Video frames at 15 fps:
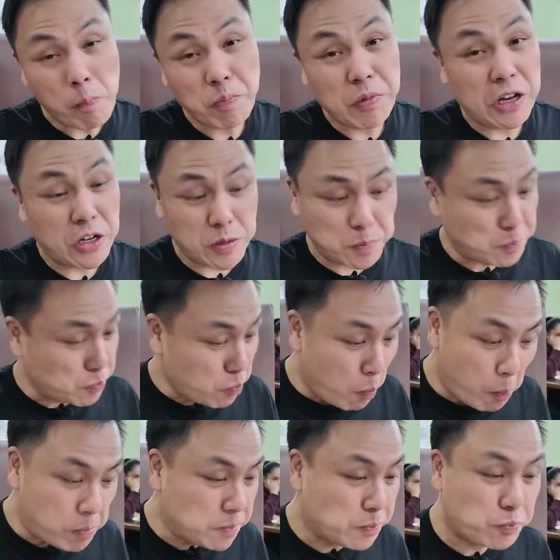That
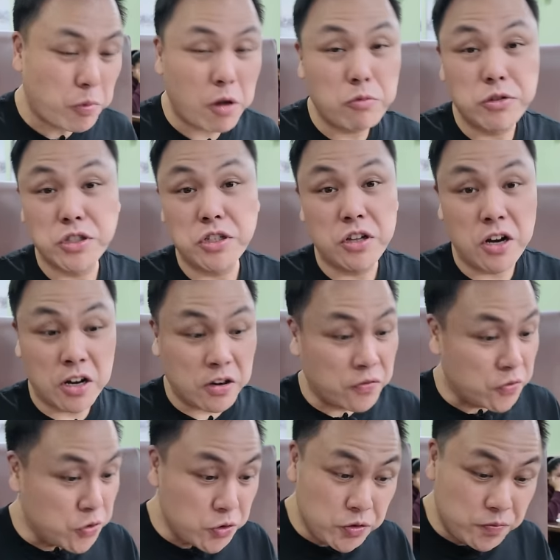was a lot of
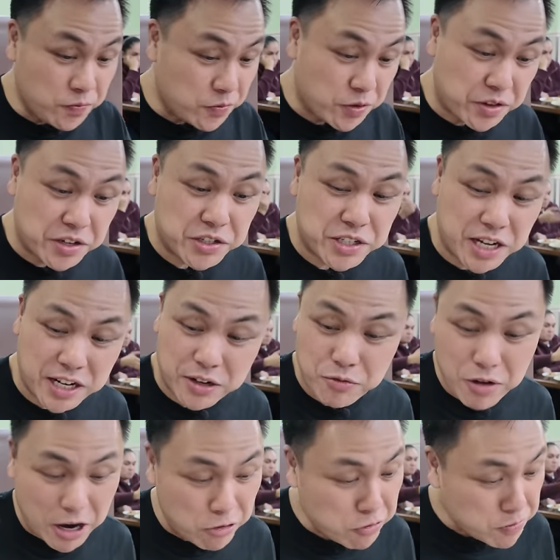food for the
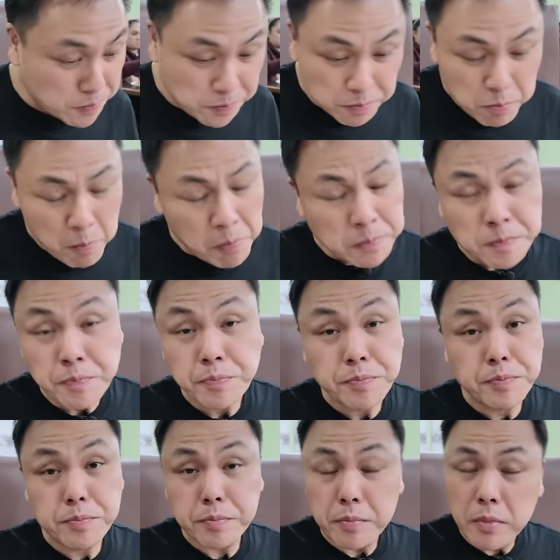second round.
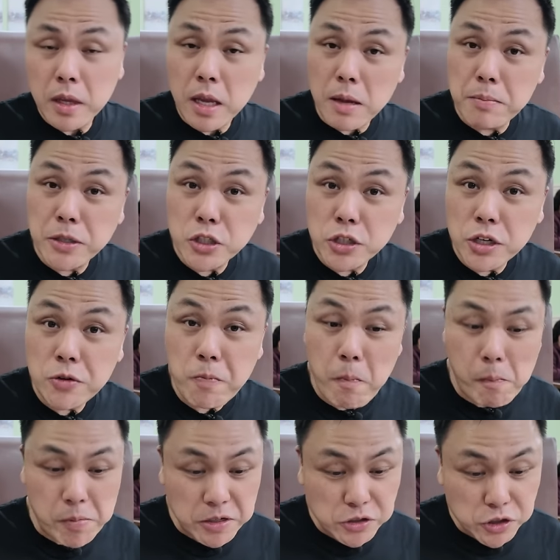But you know,
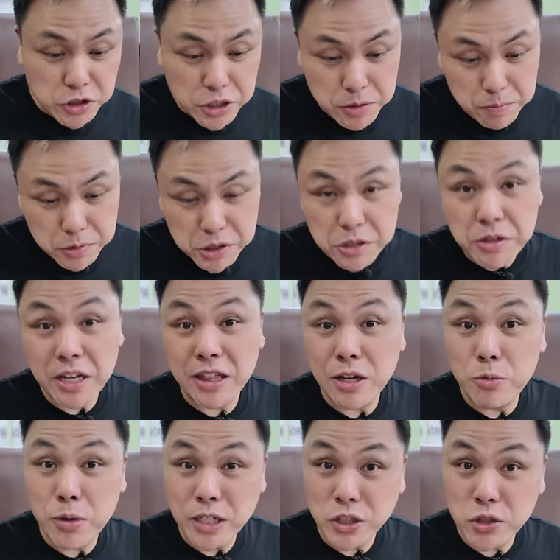it seems like
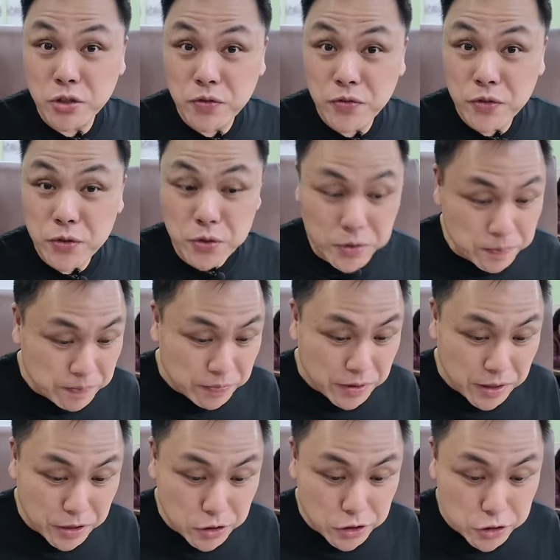the Western food
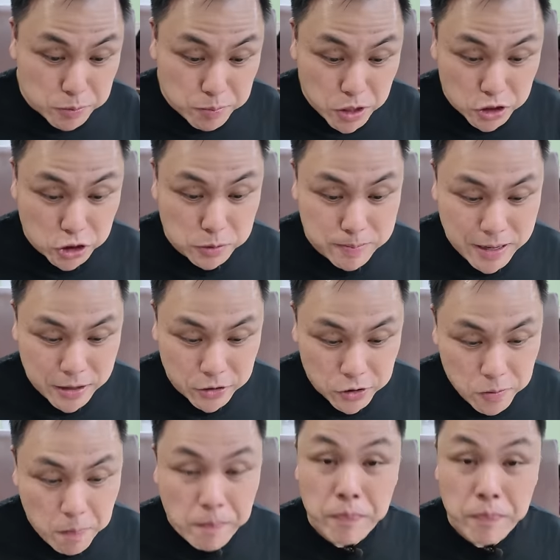is much better.